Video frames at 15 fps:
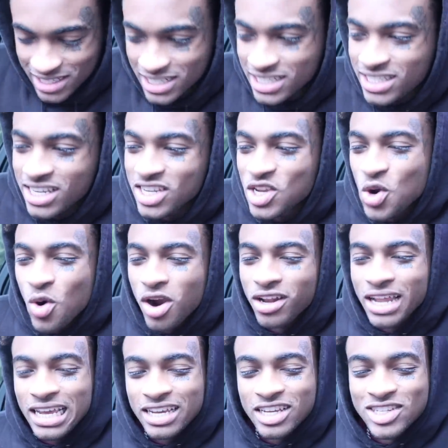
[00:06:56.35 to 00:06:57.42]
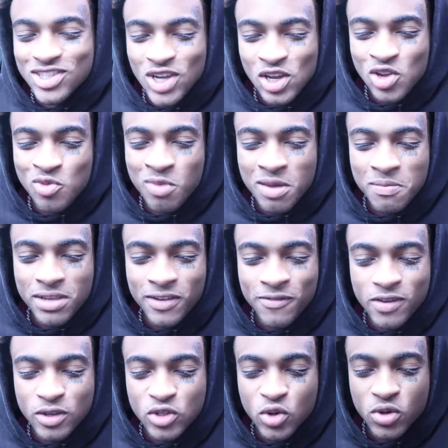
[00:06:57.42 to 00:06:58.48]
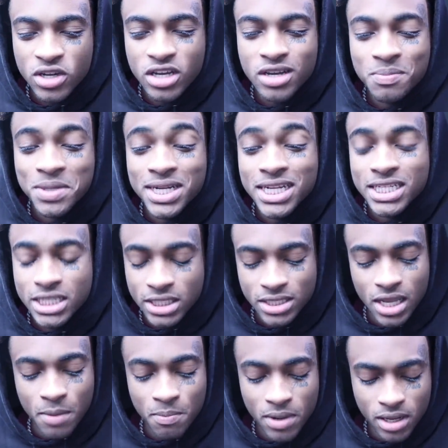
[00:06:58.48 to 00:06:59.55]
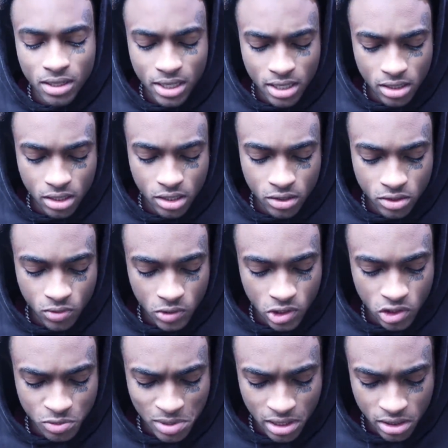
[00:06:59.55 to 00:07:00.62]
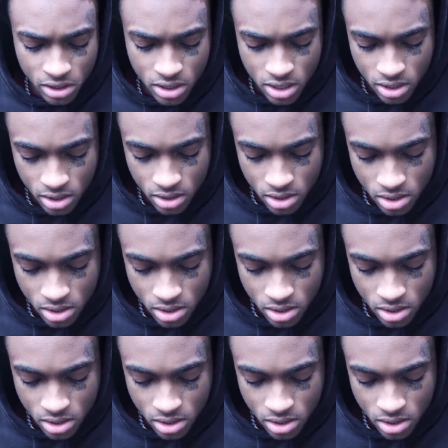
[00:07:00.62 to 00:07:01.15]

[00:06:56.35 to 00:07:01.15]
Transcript: She said, you are like a drug, you make me feel so good, but then she said, but lately. So what she was about to say?